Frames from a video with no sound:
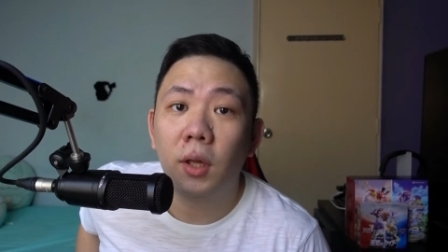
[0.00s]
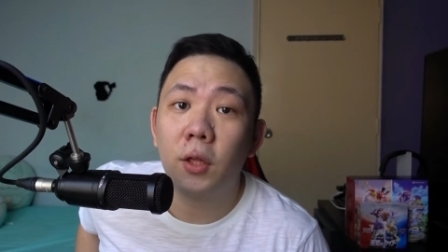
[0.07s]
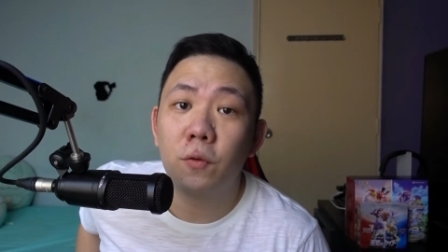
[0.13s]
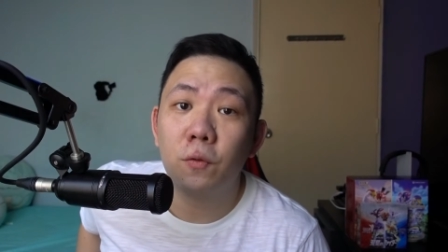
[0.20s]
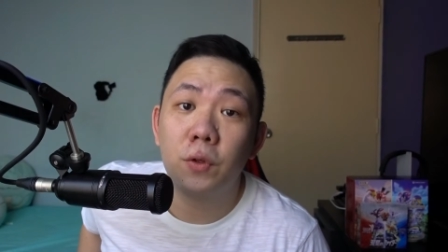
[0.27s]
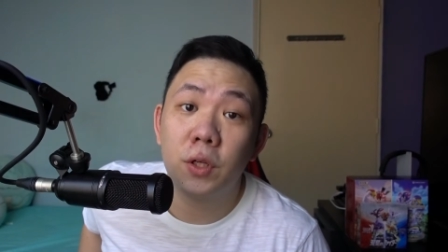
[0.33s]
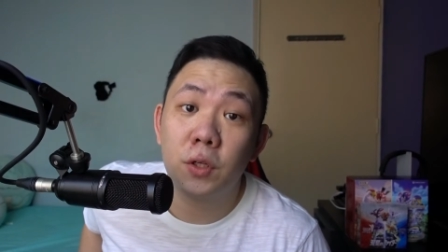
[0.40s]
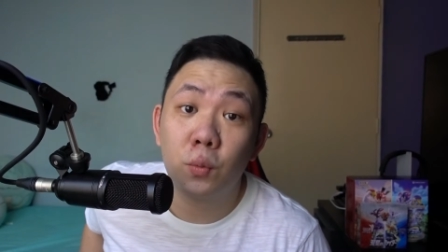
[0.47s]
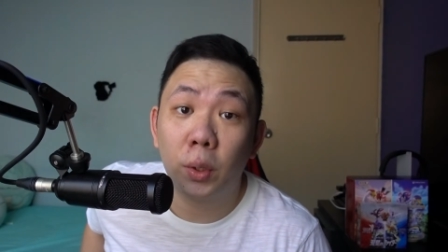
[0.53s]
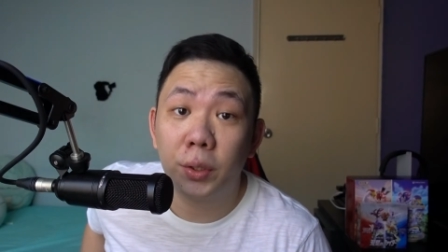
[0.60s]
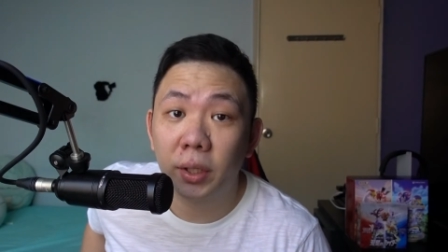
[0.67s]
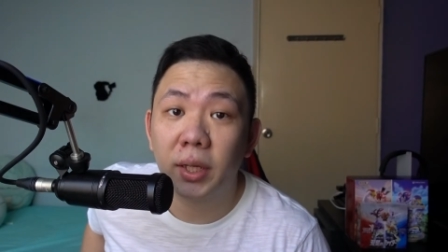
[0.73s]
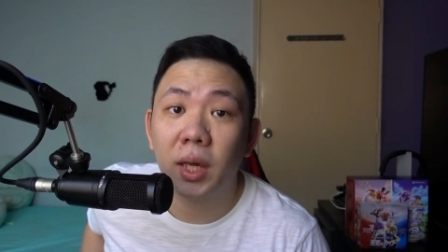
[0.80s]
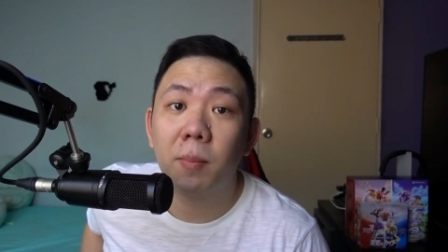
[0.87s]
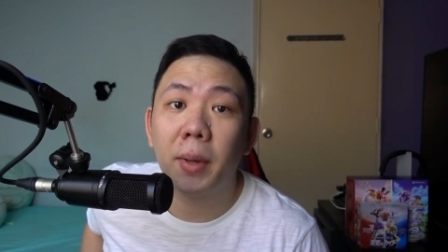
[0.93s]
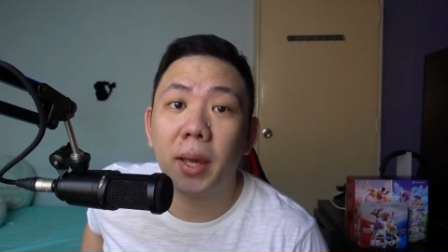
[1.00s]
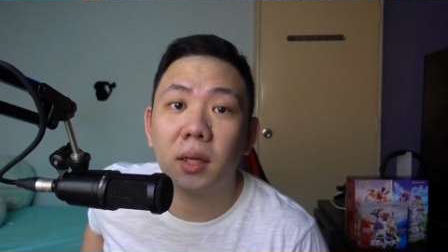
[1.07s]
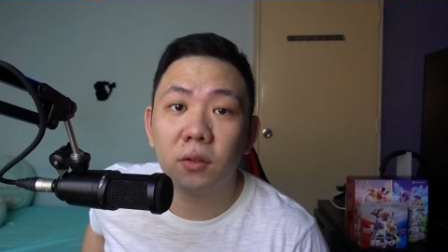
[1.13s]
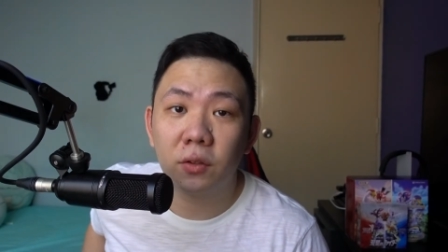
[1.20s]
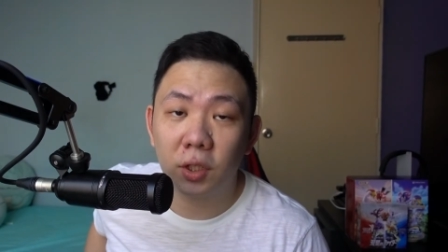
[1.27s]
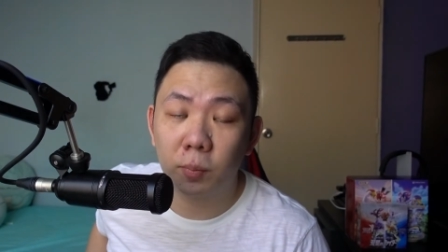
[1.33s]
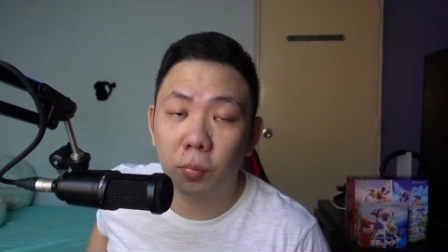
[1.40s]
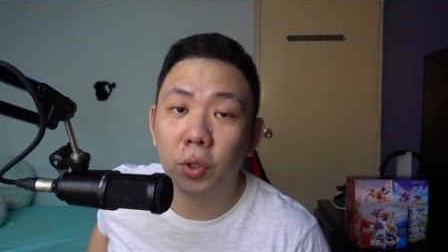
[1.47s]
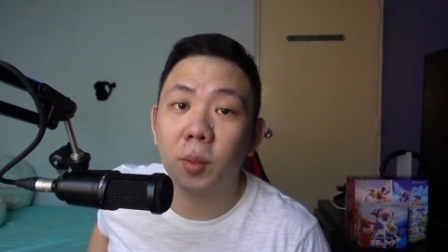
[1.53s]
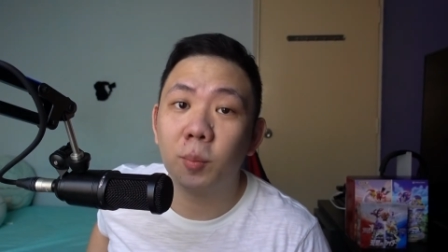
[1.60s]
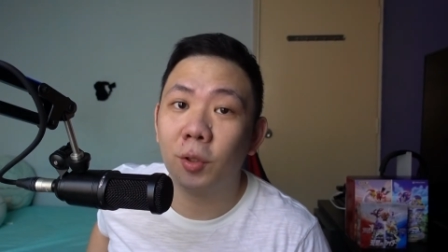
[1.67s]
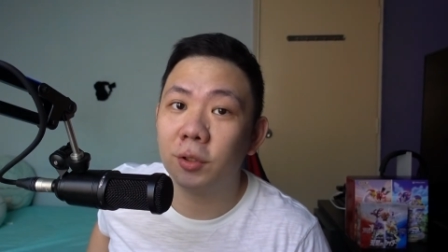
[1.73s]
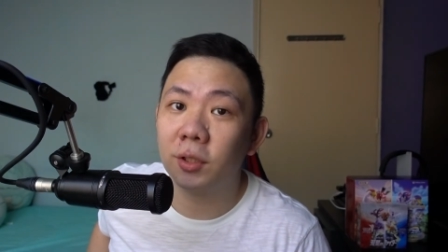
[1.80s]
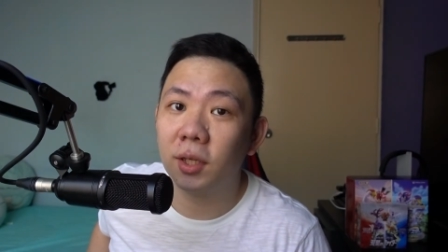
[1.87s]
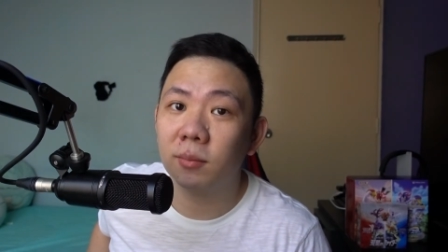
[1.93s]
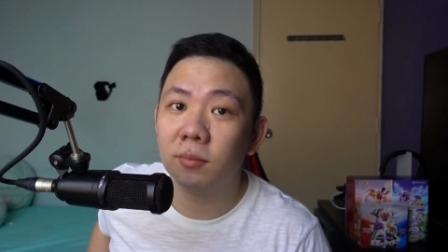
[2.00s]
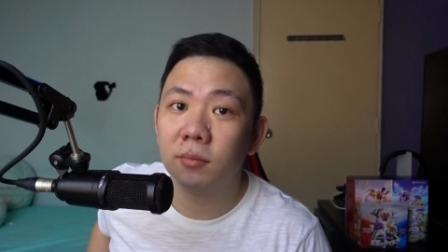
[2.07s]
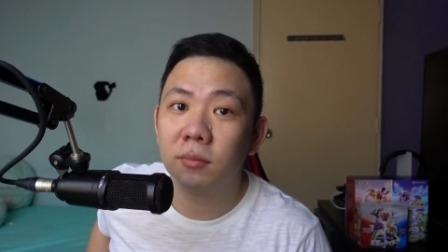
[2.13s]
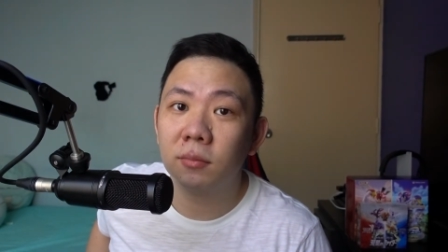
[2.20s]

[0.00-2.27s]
and you just want to get back into the Pokemon game.